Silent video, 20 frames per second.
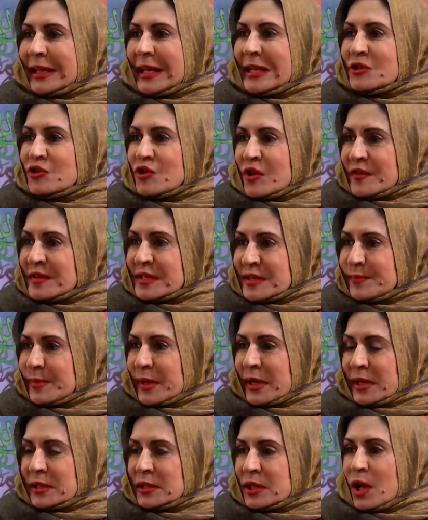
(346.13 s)
kindred
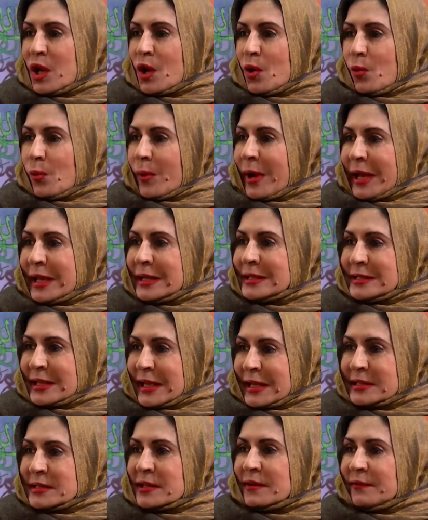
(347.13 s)
spirit, where it
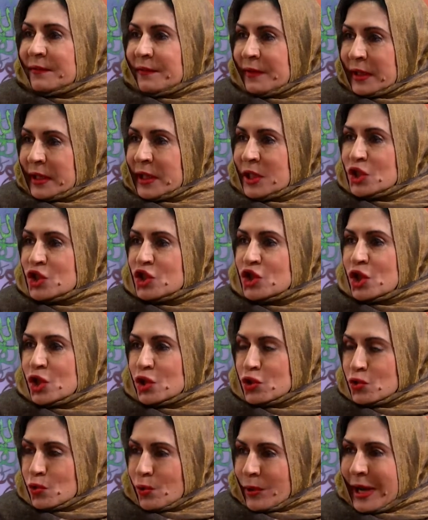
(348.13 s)
takes a village
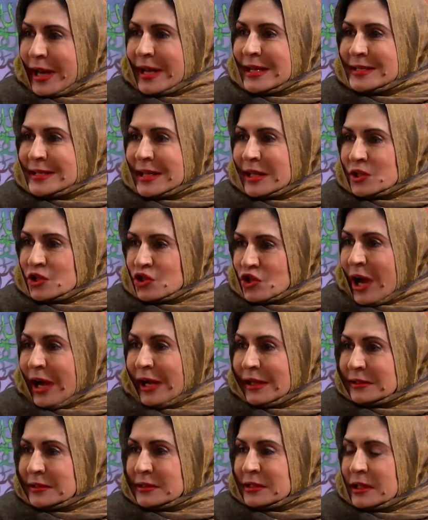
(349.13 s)
to raise a
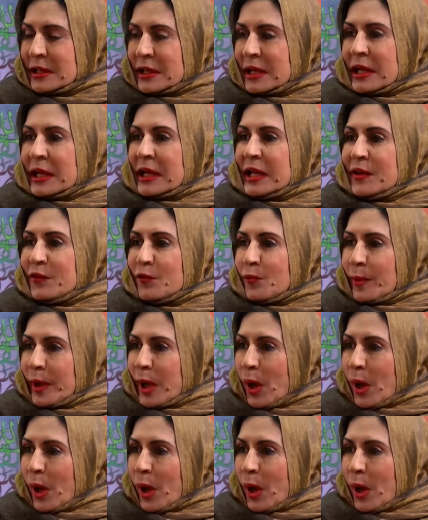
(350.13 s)
child, if we